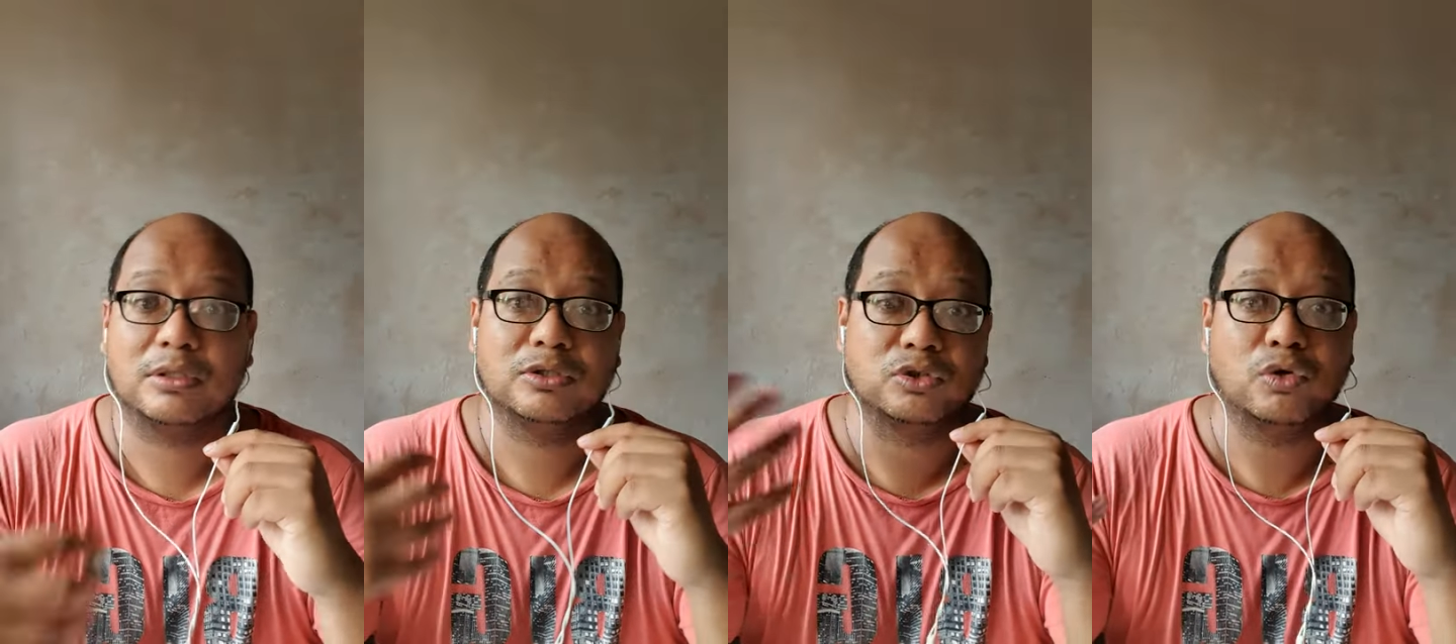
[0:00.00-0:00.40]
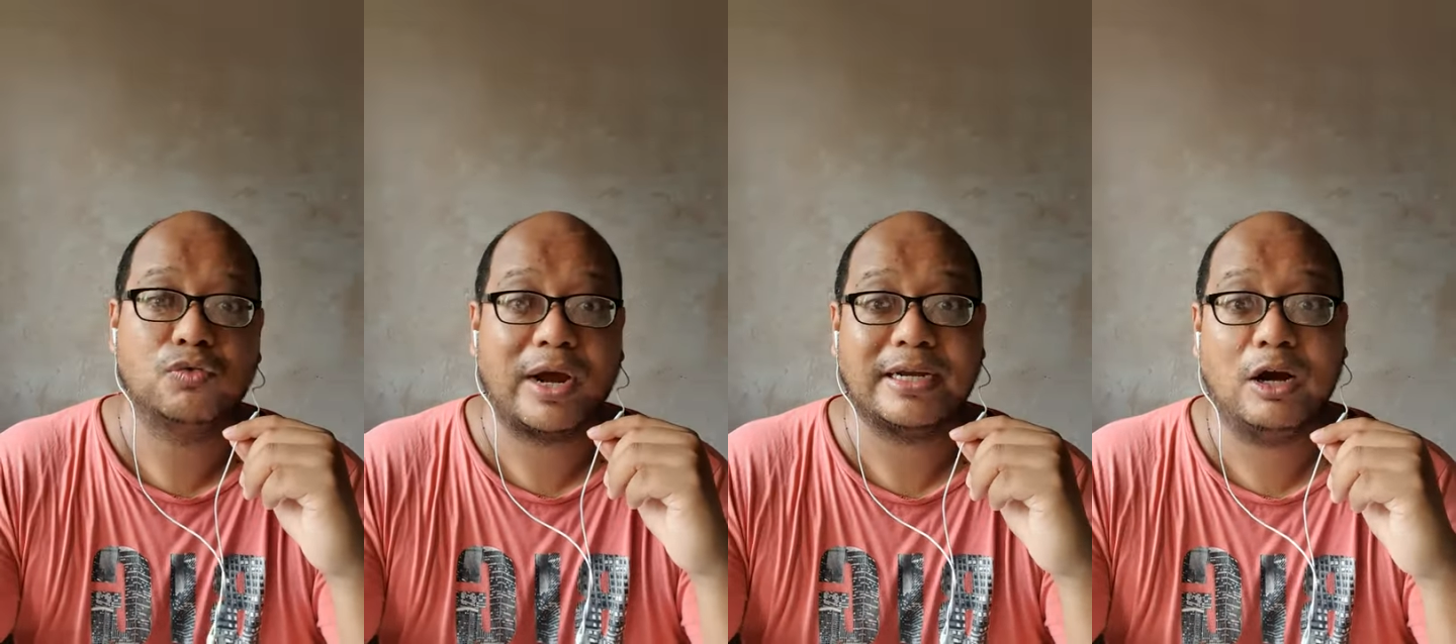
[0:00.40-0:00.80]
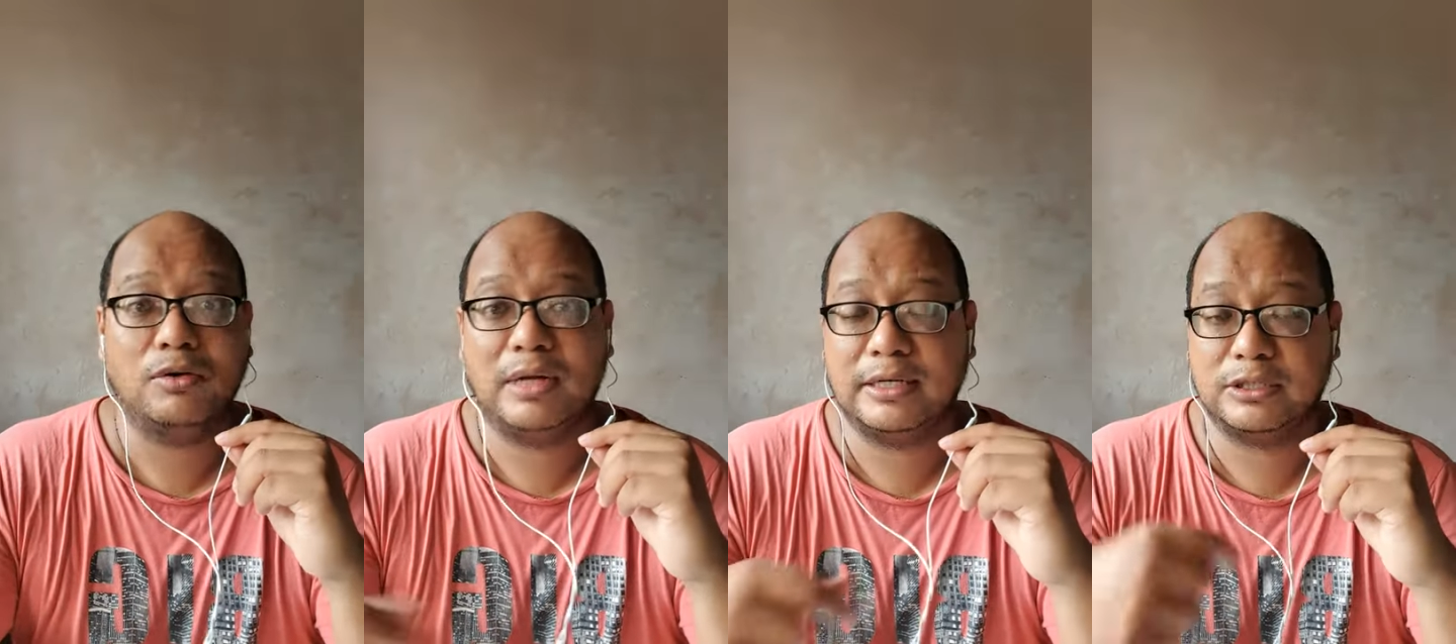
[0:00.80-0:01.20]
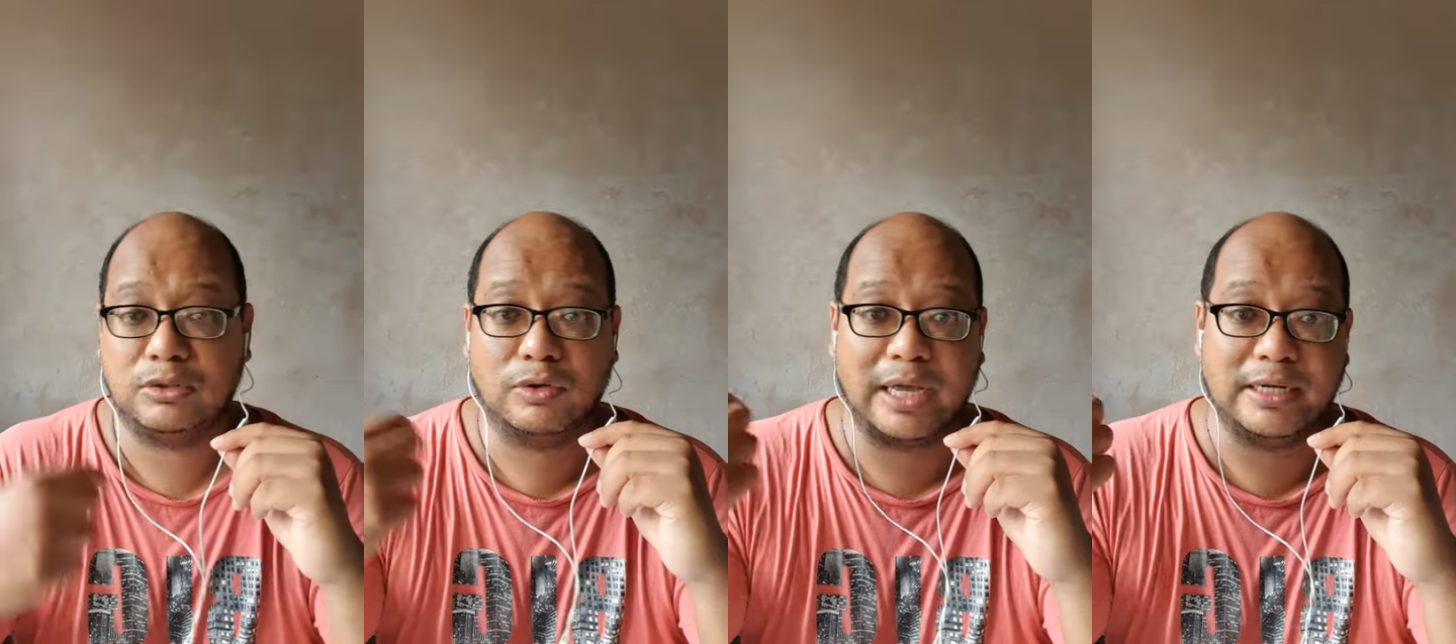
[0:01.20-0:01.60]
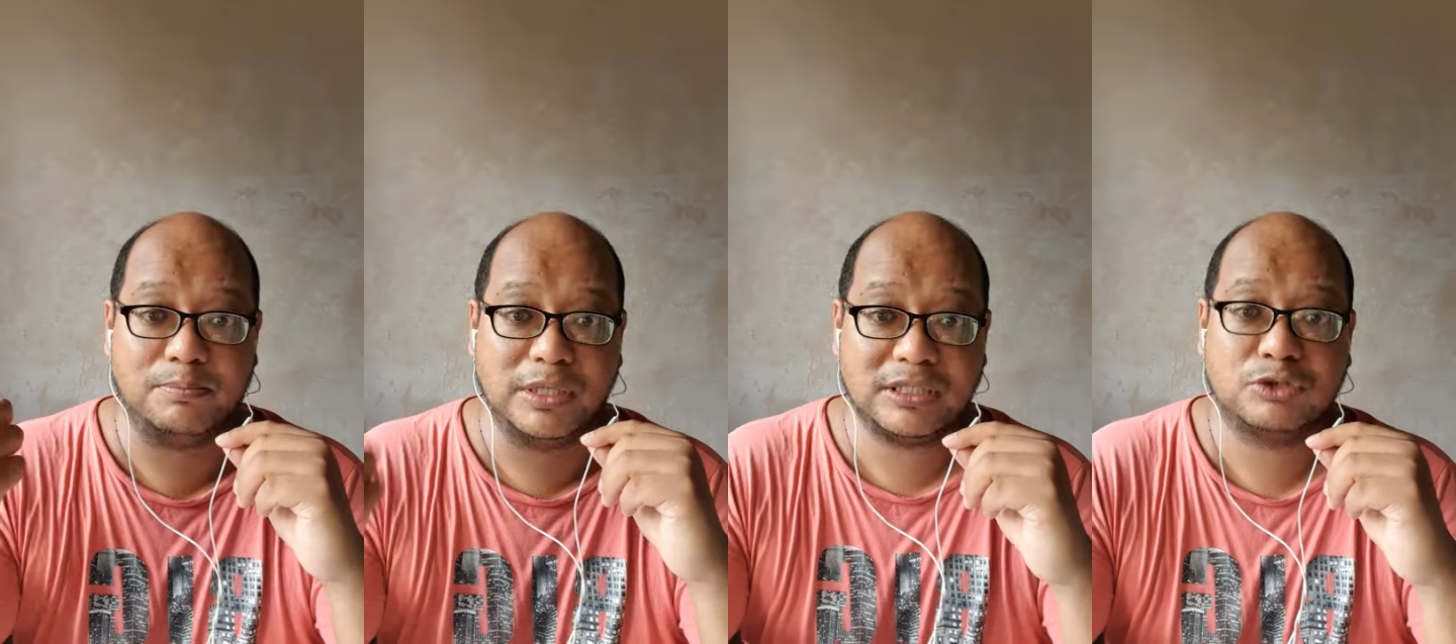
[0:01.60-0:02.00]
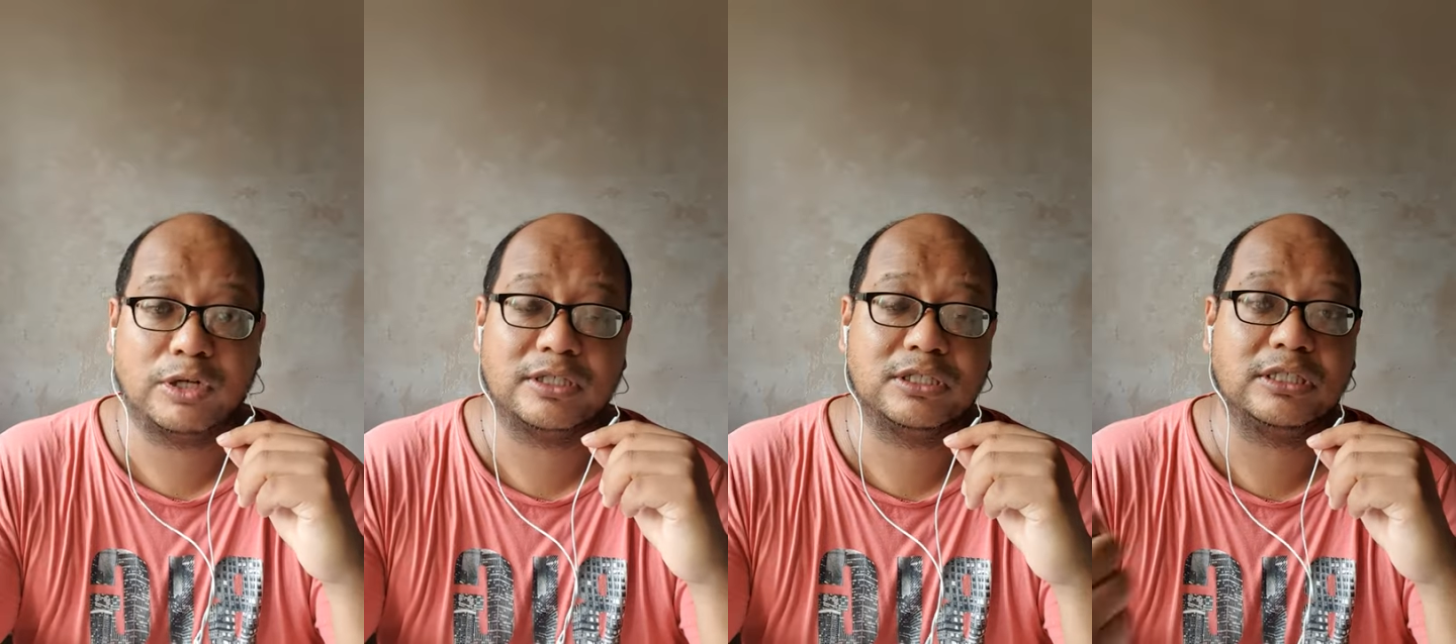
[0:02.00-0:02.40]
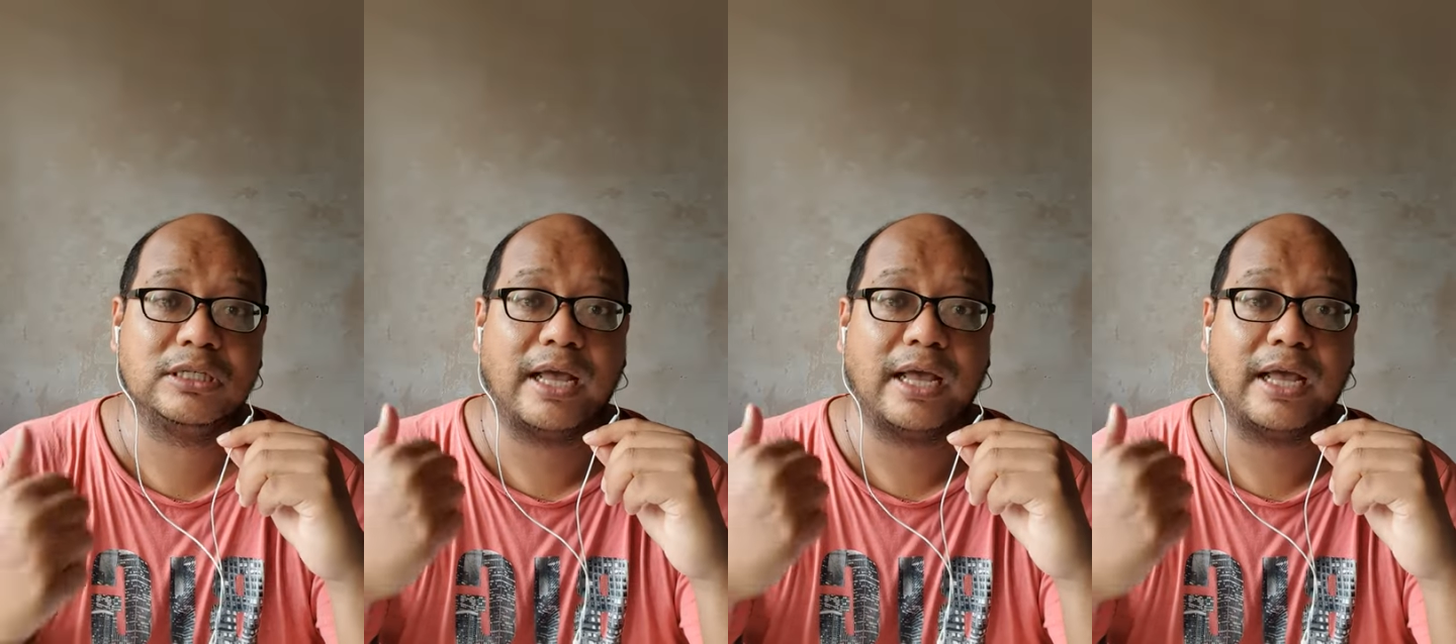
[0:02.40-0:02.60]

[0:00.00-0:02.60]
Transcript: So right now, let us look at their business strategy